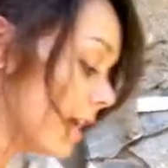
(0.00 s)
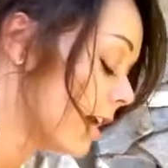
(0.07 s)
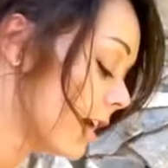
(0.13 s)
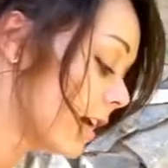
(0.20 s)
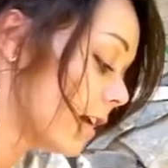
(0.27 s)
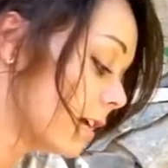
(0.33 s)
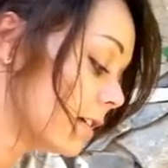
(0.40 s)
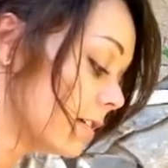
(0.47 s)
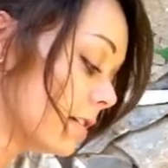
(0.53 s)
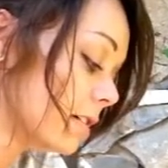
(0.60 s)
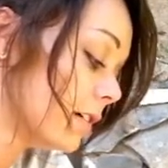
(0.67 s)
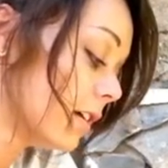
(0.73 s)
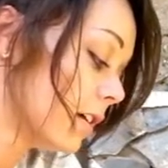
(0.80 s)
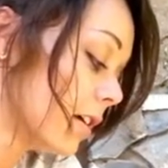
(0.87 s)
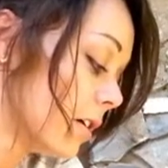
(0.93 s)

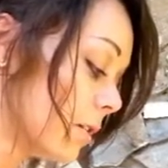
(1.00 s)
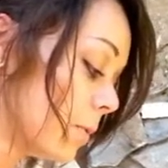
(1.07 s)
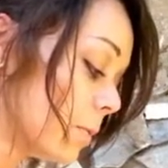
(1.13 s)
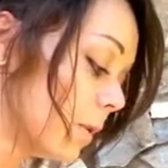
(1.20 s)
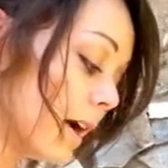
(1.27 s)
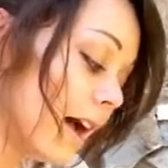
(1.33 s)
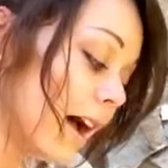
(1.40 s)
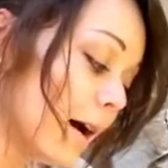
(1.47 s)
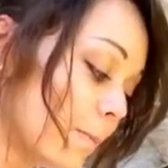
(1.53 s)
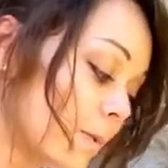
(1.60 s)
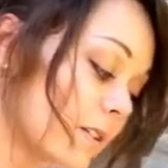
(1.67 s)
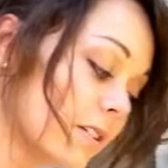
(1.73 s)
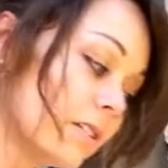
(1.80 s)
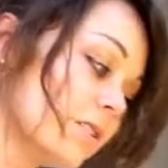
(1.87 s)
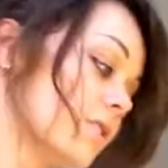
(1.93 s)
and what
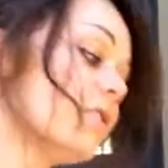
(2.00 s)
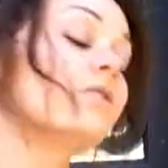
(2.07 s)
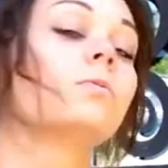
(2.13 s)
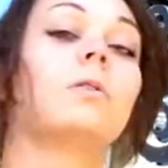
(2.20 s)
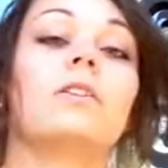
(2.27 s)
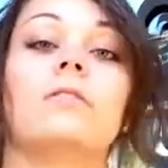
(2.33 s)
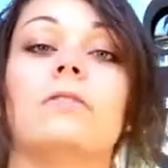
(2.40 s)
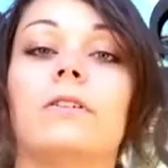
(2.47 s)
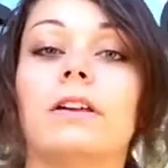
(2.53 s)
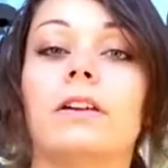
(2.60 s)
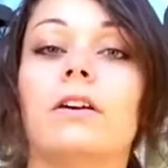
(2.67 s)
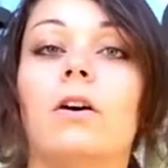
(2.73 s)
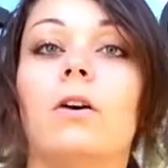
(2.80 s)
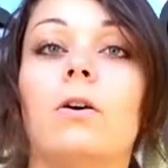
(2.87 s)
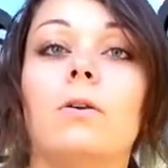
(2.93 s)
happens is whether
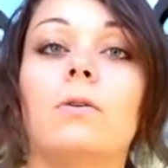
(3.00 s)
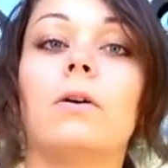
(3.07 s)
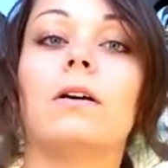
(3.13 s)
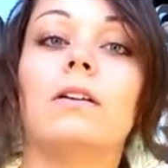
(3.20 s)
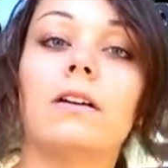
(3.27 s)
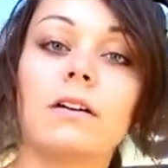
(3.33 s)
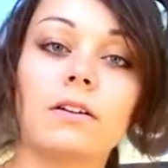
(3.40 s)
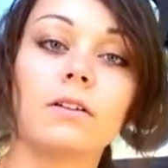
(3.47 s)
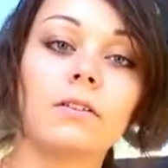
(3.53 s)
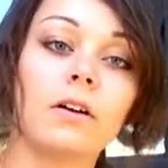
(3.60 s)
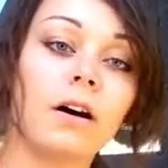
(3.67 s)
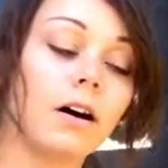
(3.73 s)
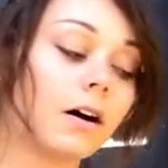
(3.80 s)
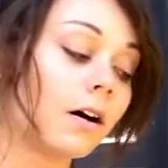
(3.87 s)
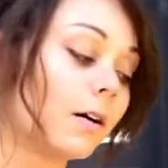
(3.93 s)
they go
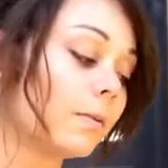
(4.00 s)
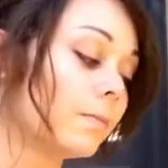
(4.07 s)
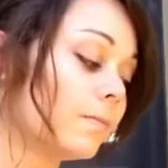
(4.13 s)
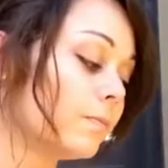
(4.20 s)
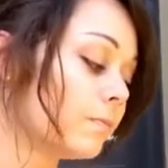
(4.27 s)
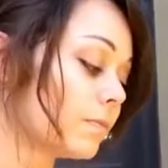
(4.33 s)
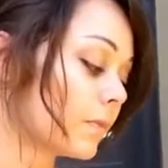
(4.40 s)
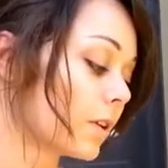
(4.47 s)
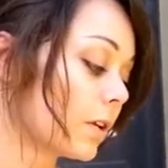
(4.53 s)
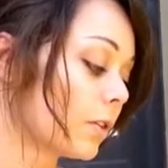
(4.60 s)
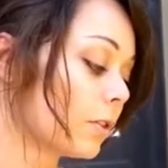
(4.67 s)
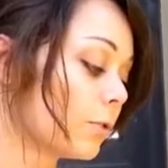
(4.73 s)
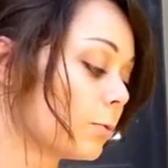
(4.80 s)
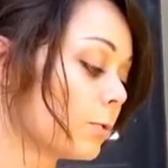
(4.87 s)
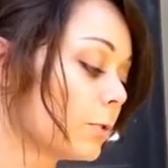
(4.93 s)
um,
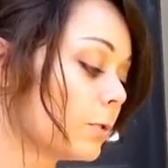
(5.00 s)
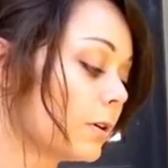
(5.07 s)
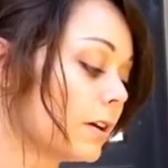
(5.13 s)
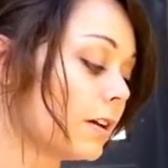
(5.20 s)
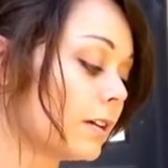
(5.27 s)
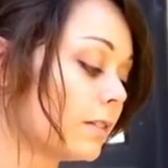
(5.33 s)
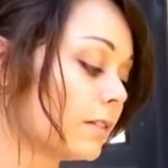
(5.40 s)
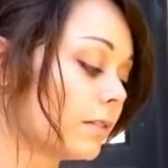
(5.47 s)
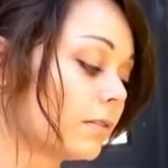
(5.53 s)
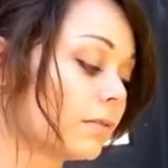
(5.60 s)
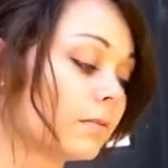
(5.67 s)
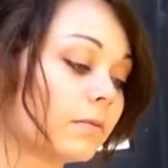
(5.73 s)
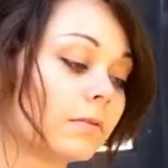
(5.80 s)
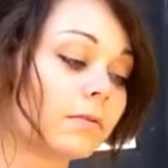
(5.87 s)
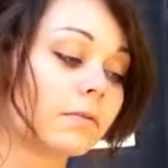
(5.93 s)
through it
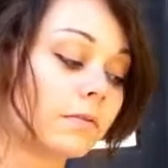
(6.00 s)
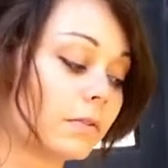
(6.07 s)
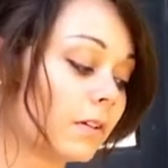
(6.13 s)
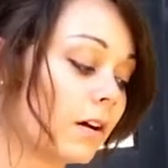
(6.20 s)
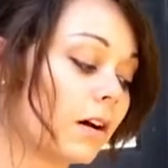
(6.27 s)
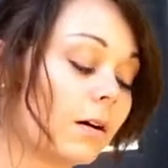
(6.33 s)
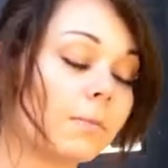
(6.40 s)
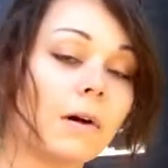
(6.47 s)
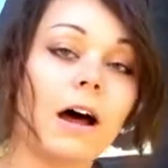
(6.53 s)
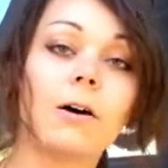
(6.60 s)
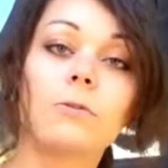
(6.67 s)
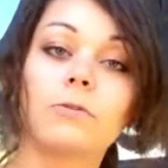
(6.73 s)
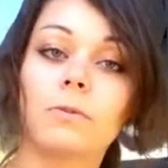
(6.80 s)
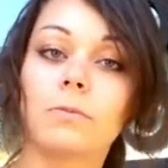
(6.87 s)
um, out